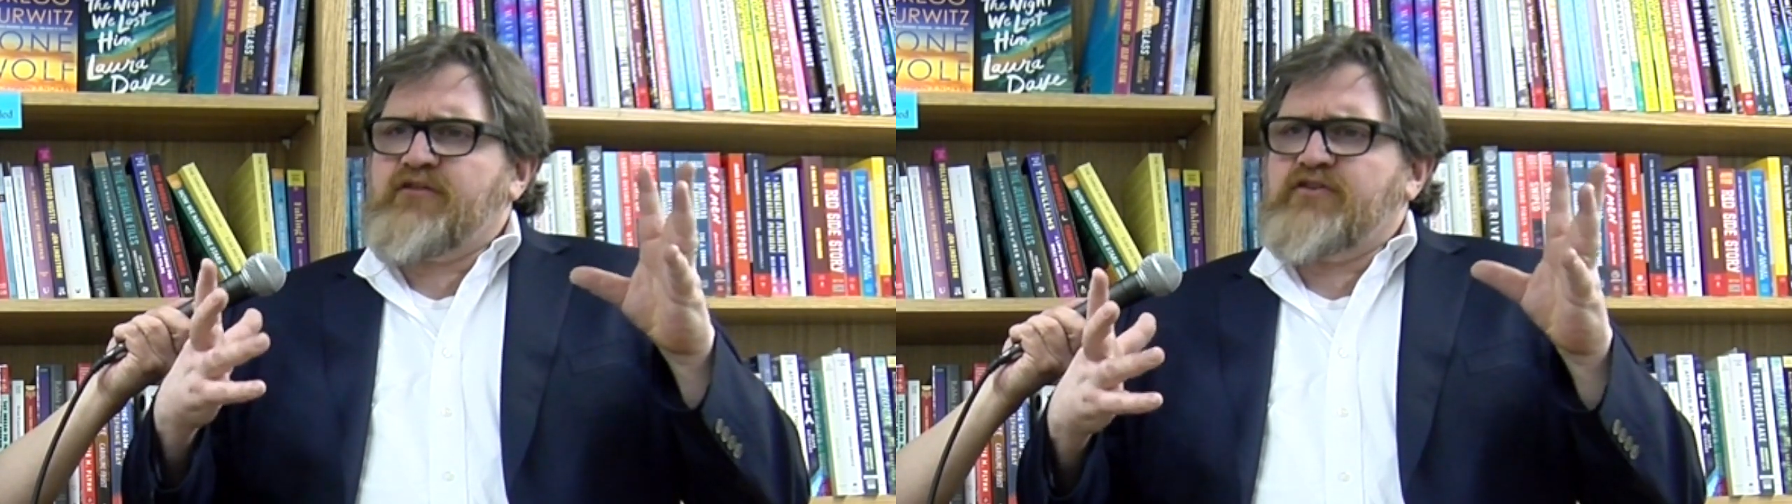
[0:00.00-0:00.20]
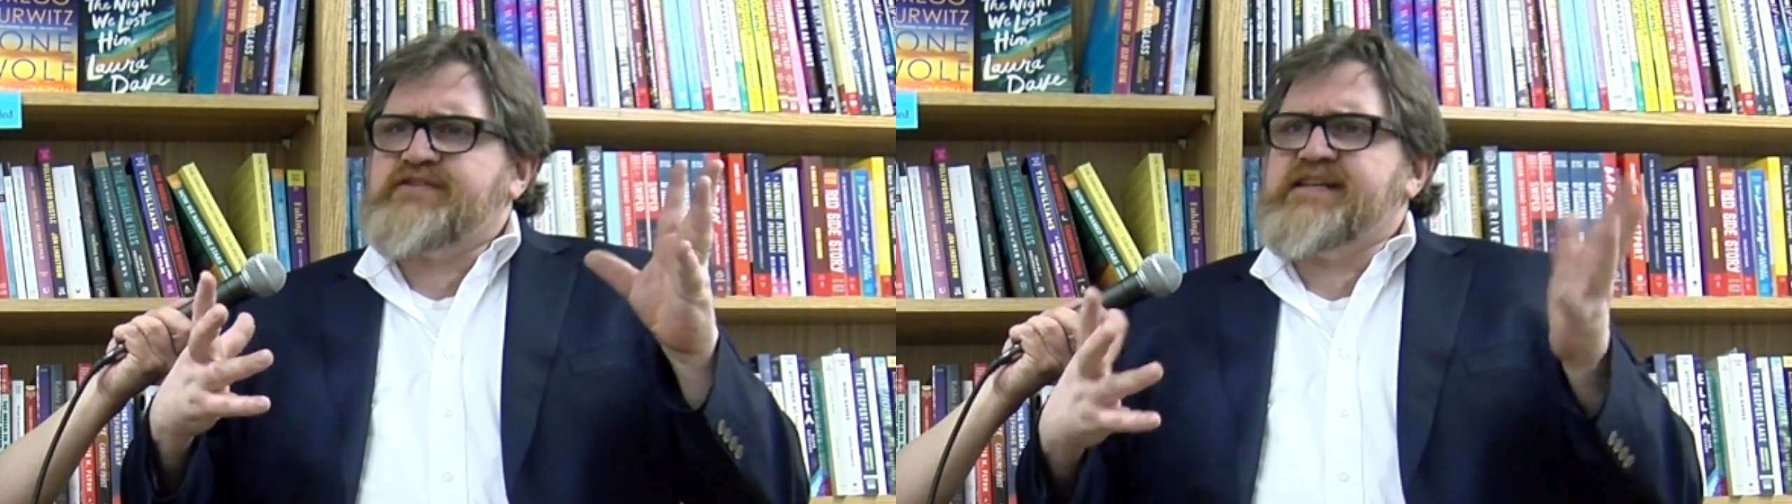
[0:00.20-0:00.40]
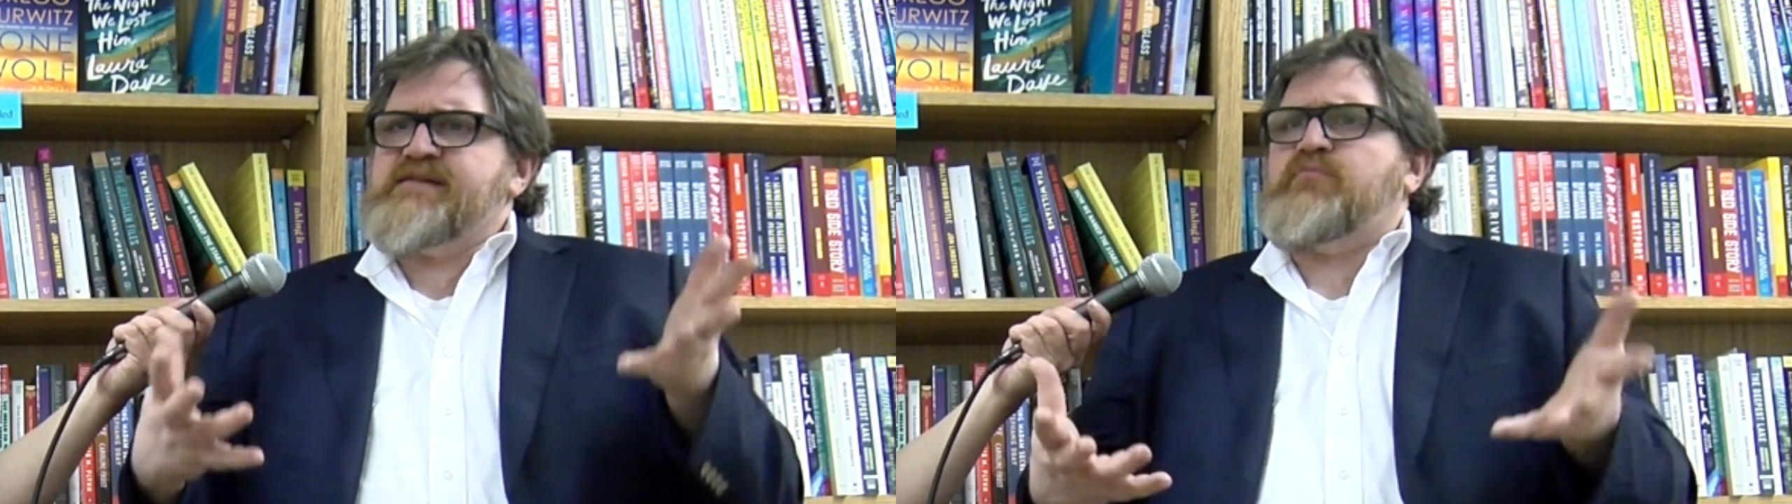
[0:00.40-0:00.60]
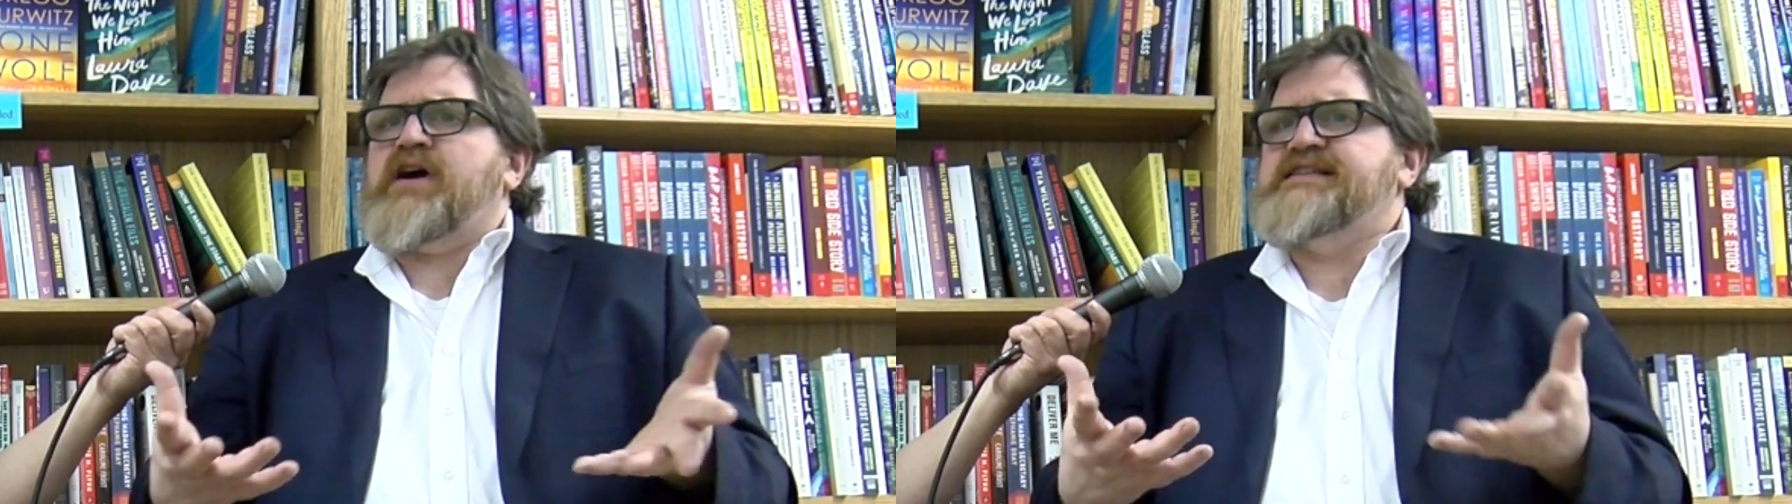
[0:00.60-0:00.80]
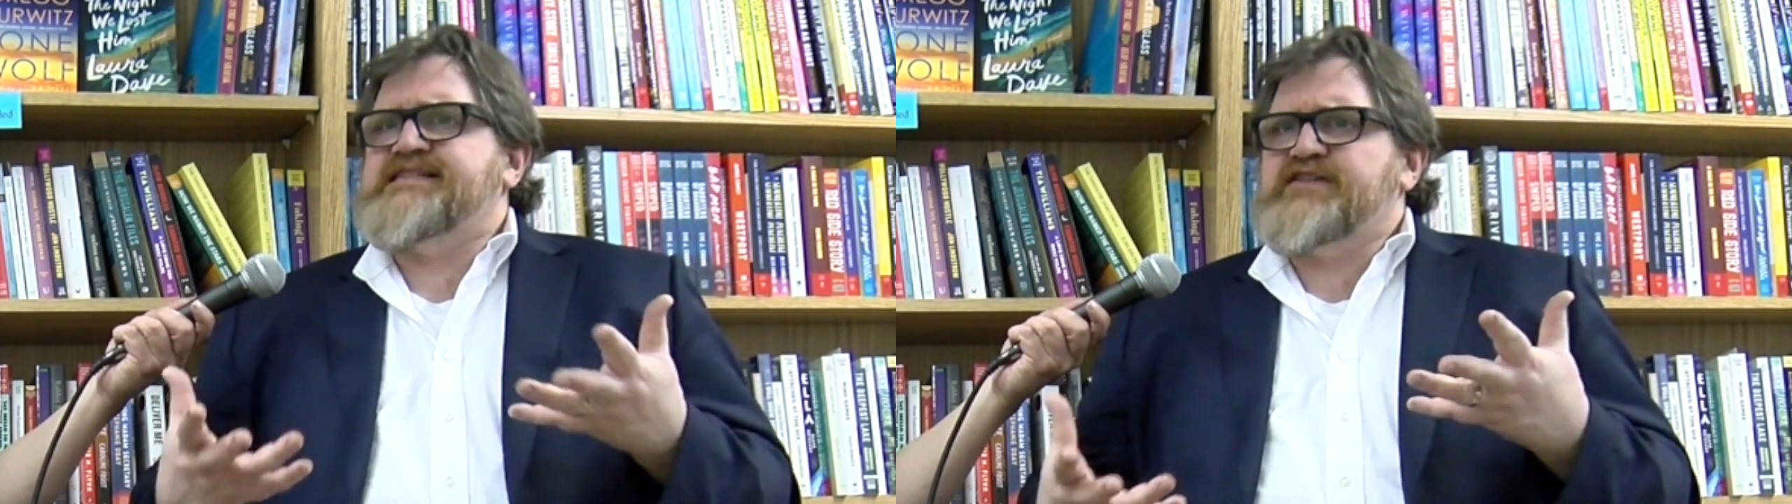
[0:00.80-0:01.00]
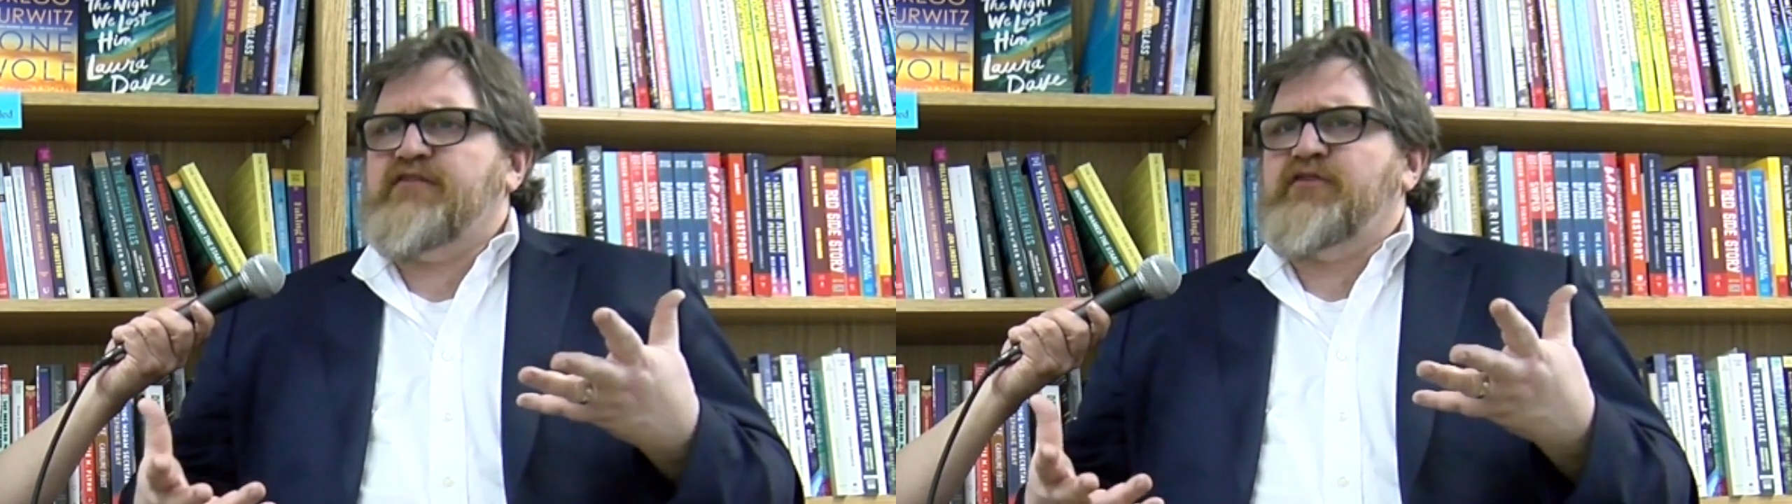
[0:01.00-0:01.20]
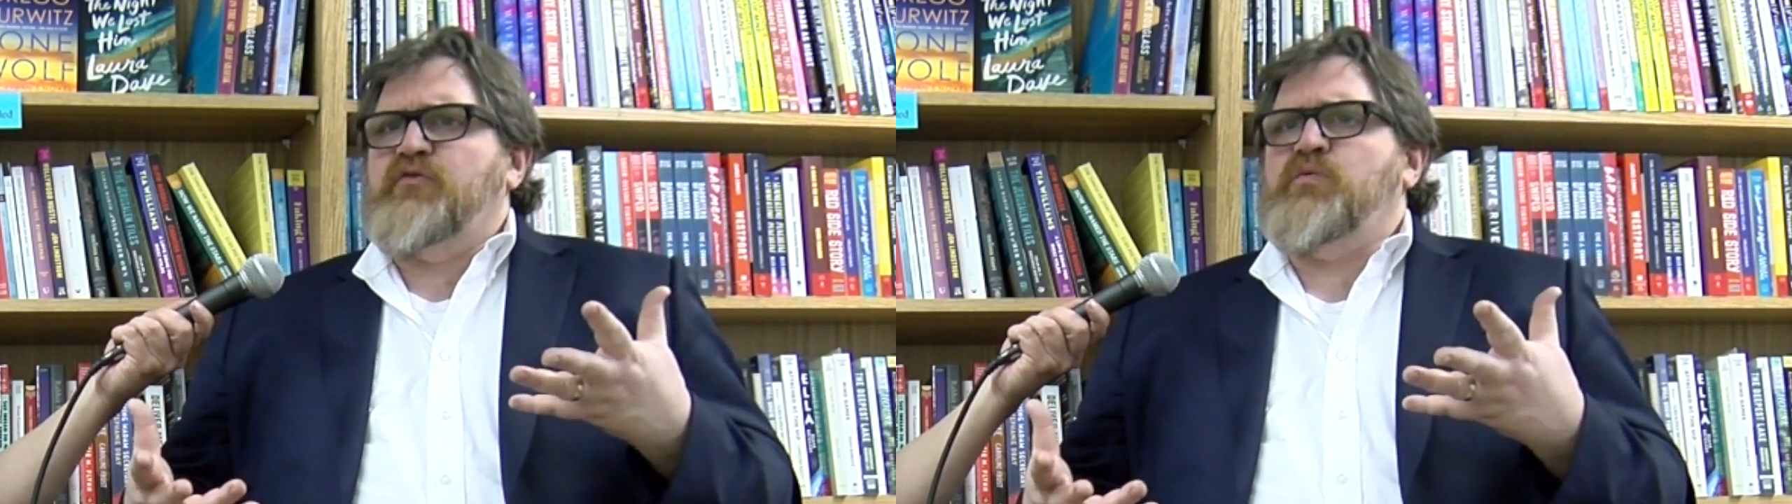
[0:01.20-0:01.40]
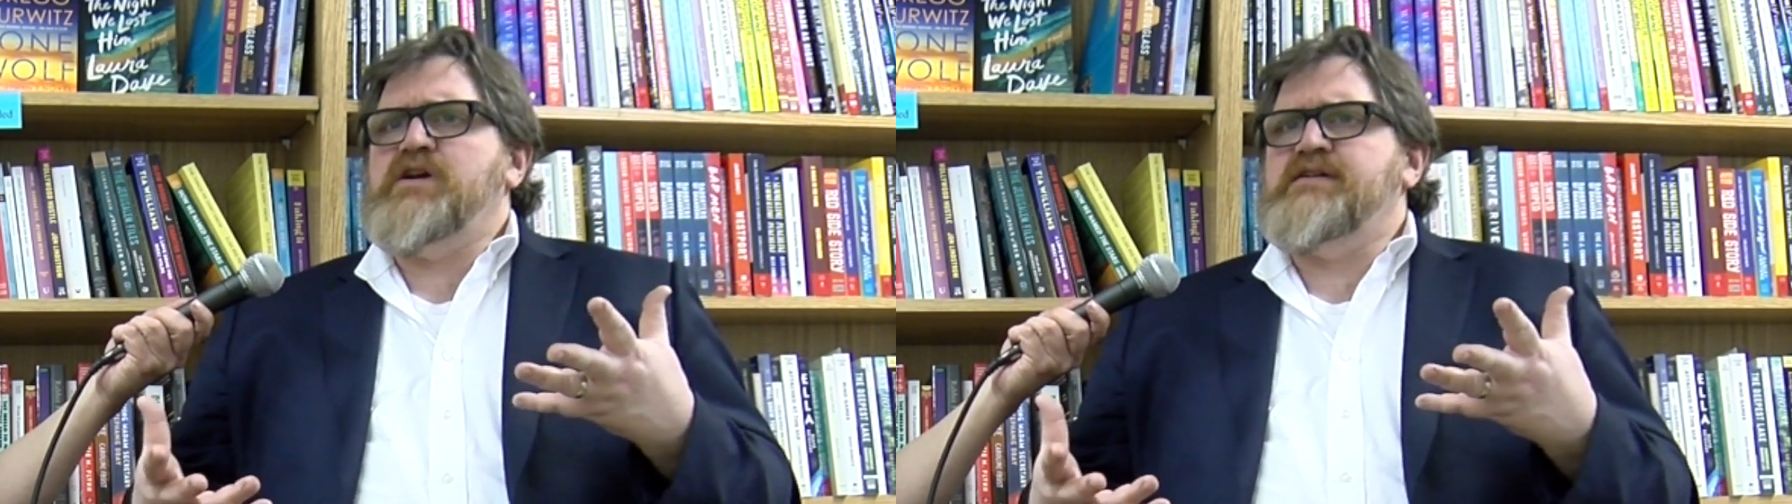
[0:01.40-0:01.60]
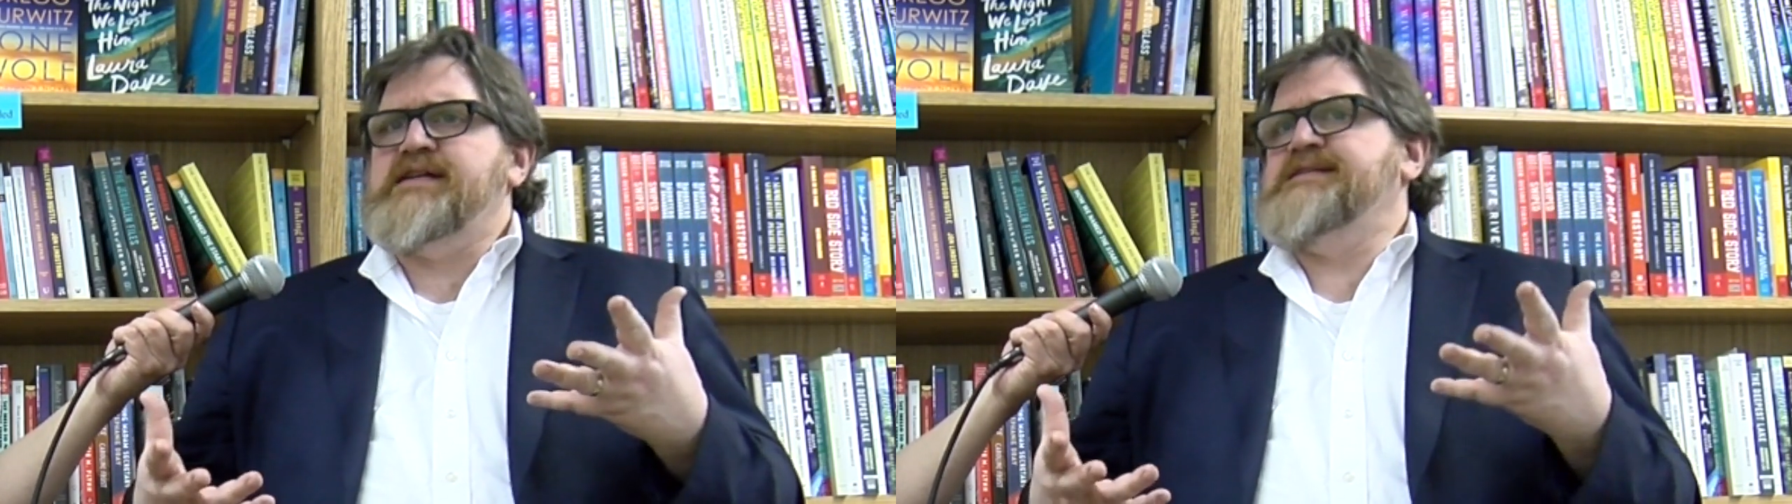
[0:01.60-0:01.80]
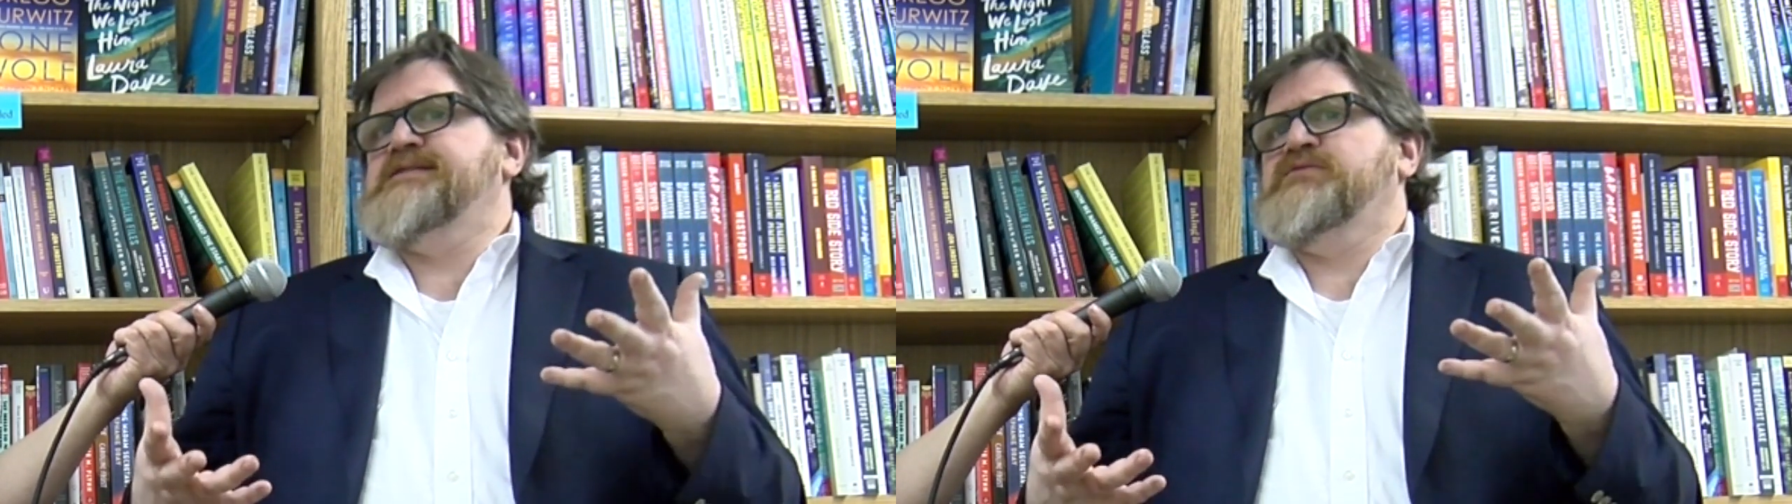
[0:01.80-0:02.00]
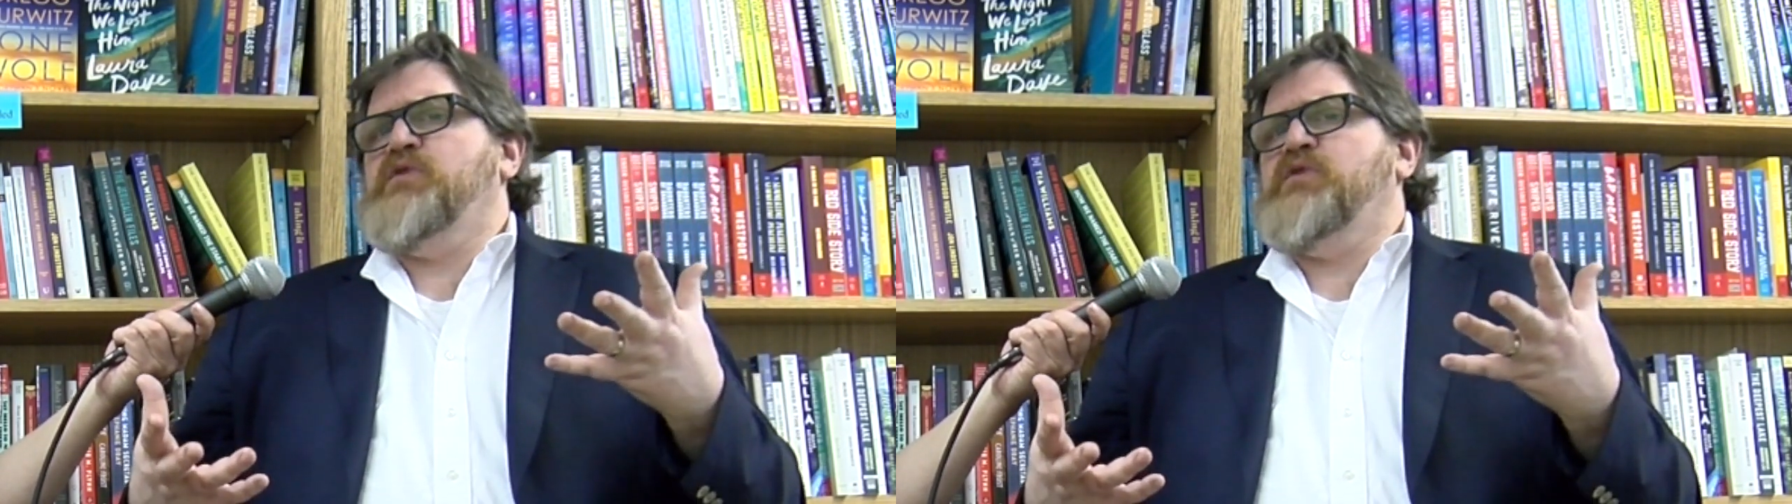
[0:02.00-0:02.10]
for a city that prides itself on weirdness,